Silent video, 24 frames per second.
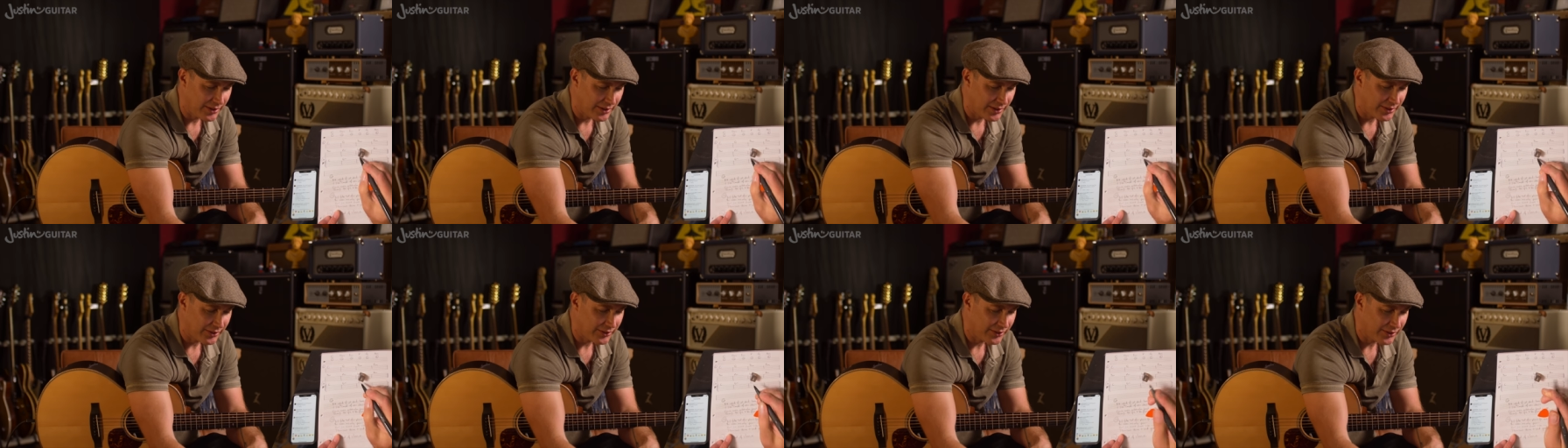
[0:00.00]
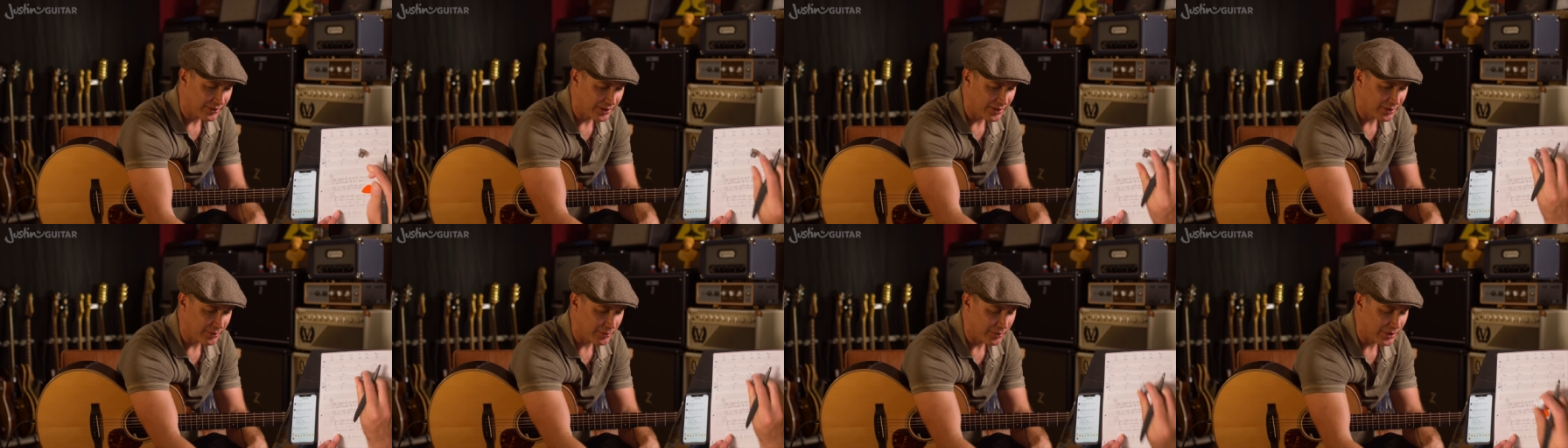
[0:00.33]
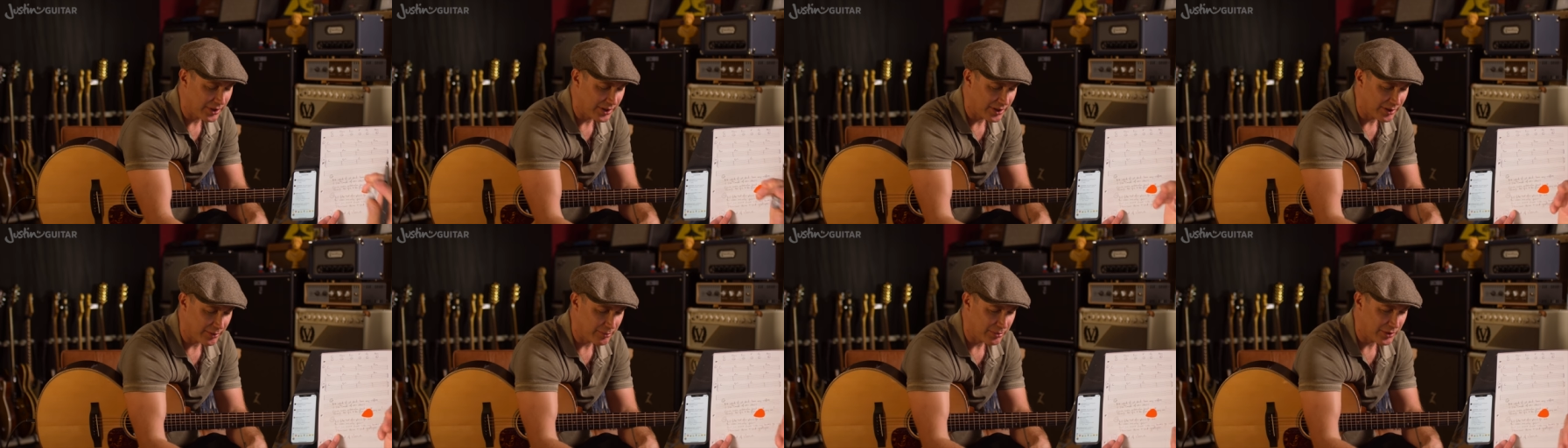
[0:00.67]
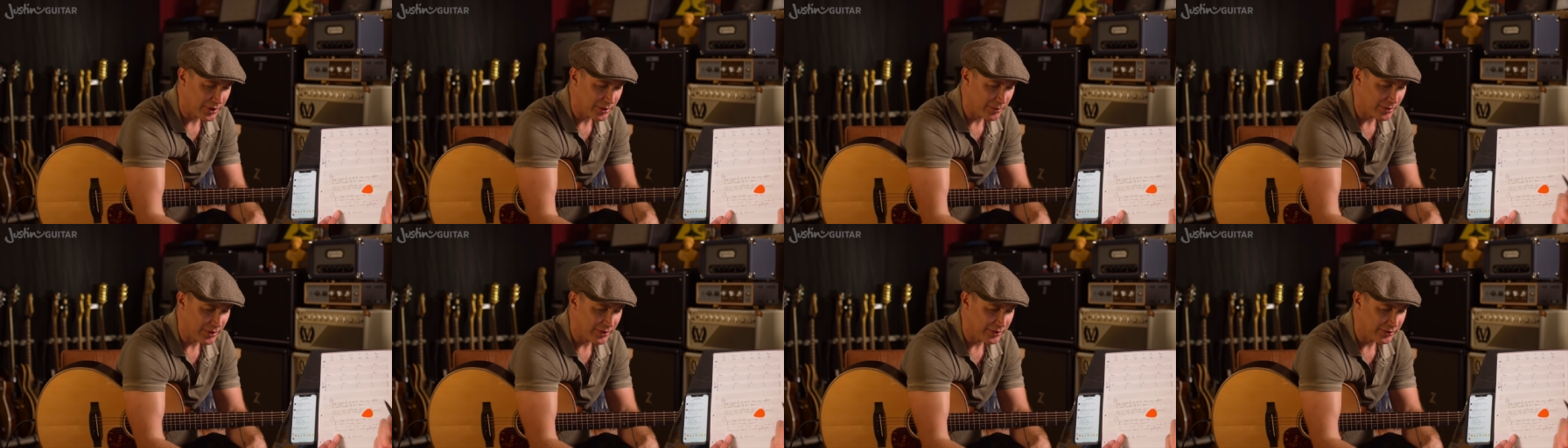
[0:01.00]
Oh, that's kind of working
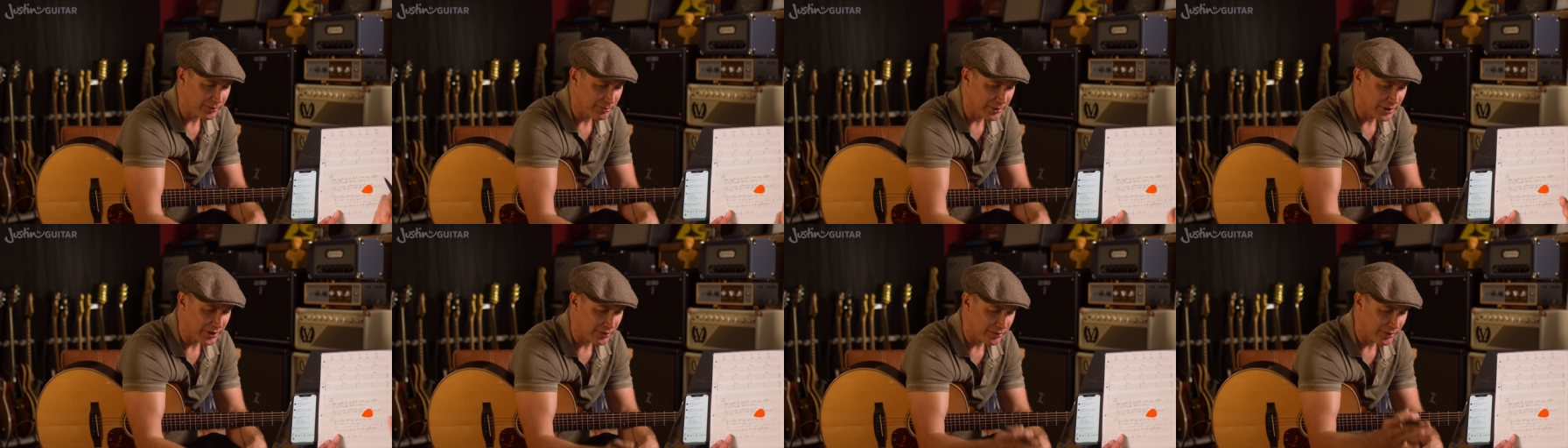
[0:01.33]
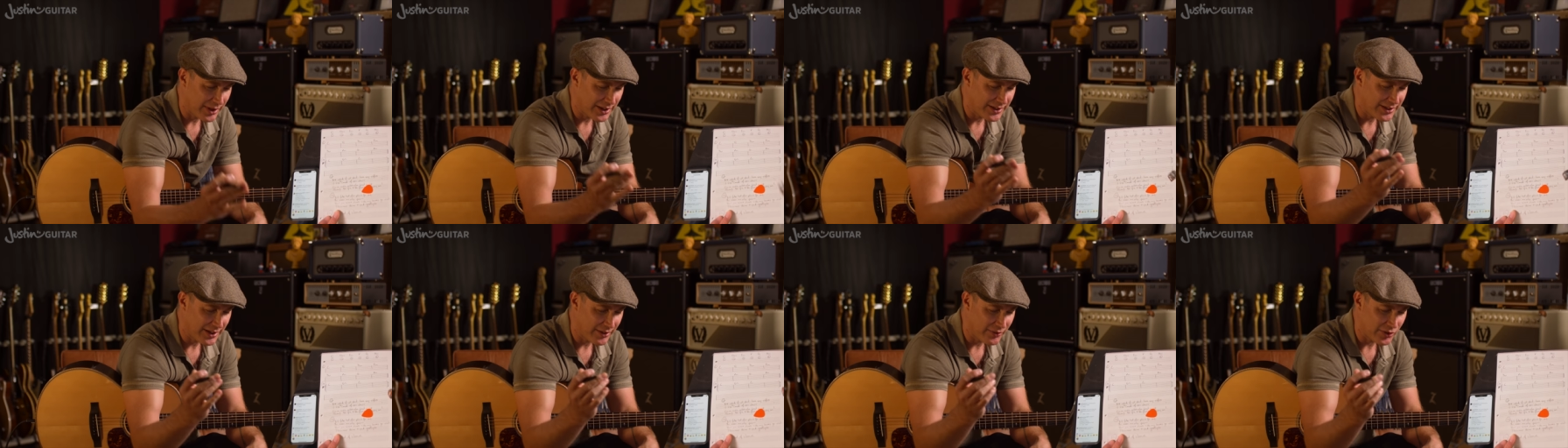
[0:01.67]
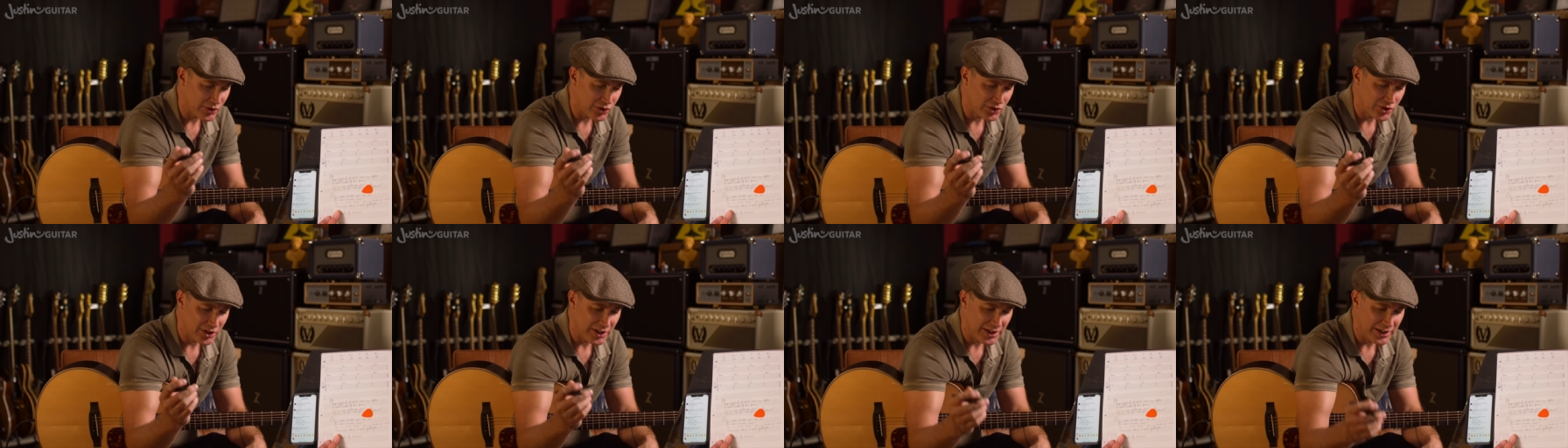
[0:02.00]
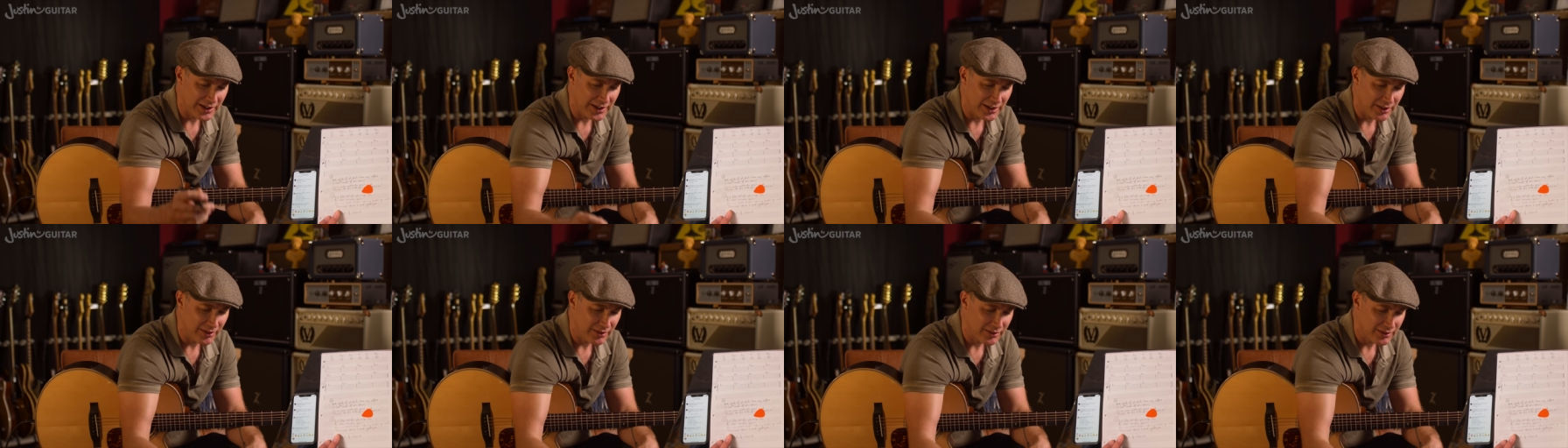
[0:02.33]
pretty well. This would be great to have a G
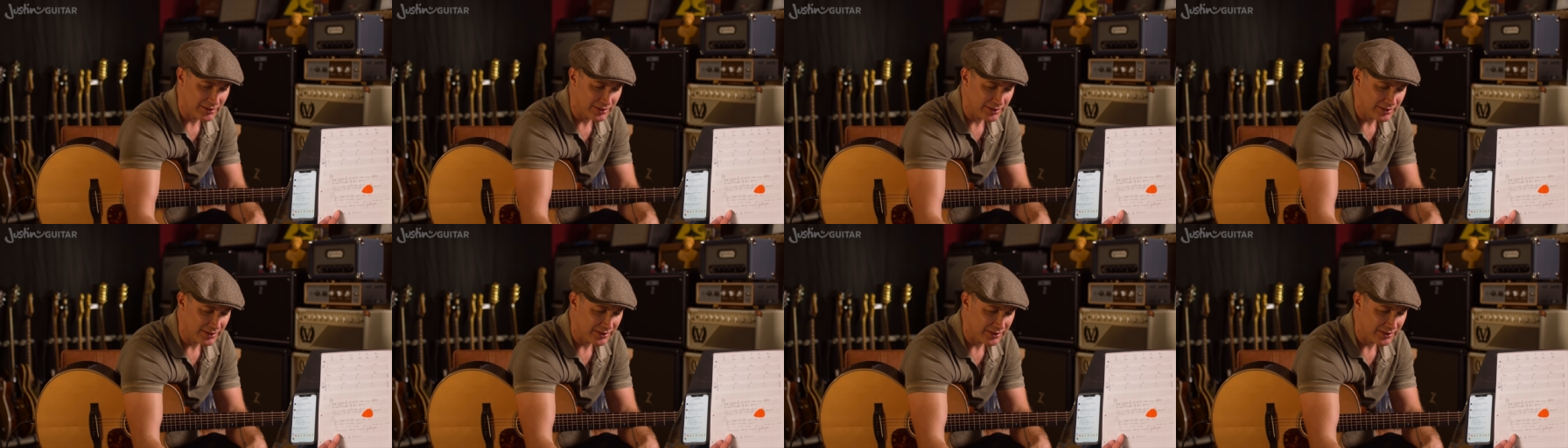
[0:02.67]
now.